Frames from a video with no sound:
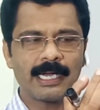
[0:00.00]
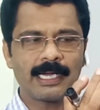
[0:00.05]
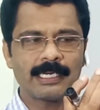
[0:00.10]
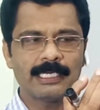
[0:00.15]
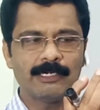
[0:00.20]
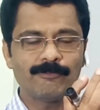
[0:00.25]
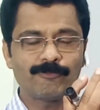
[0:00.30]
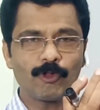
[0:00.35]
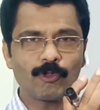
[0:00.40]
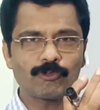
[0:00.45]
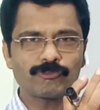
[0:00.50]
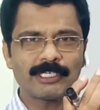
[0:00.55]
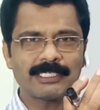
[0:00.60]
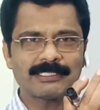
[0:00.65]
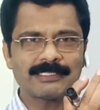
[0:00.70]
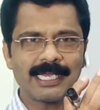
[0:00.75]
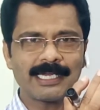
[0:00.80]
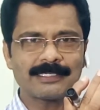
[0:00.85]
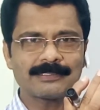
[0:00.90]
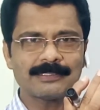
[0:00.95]

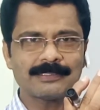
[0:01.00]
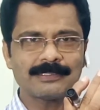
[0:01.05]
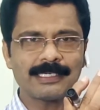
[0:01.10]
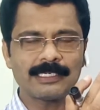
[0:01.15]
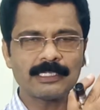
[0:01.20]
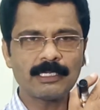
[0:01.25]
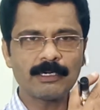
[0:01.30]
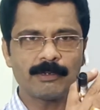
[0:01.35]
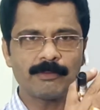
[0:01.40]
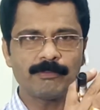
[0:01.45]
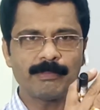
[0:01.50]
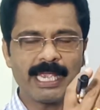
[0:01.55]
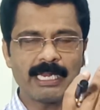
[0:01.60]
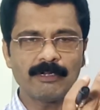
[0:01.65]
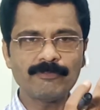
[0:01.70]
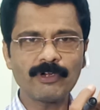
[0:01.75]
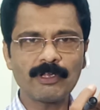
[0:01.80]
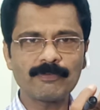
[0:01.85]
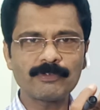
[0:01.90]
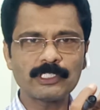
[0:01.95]
inflorescence axis, and the
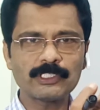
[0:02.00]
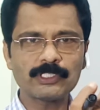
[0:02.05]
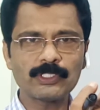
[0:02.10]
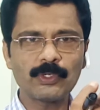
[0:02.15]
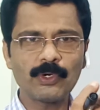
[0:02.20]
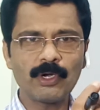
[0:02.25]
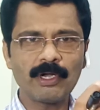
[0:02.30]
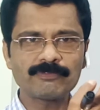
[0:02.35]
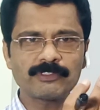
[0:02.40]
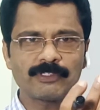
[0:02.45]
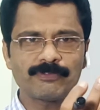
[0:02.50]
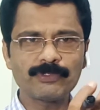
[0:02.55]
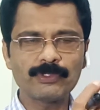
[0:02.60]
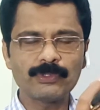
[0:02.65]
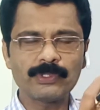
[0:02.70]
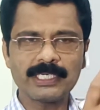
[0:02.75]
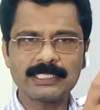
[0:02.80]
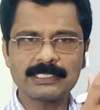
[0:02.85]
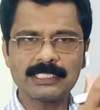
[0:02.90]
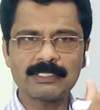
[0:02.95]
male flowers, after a few
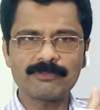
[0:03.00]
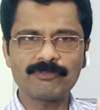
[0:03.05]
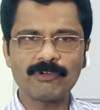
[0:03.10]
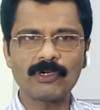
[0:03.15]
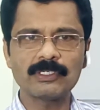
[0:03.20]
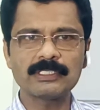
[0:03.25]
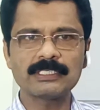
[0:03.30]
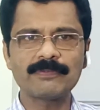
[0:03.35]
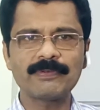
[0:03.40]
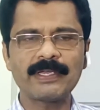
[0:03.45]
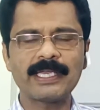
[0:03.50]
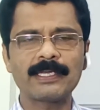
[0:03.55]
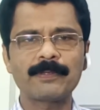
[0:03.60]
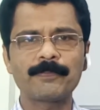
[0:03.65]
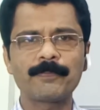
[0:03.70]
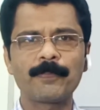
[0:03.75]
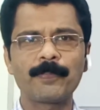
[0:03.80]
days it falls away.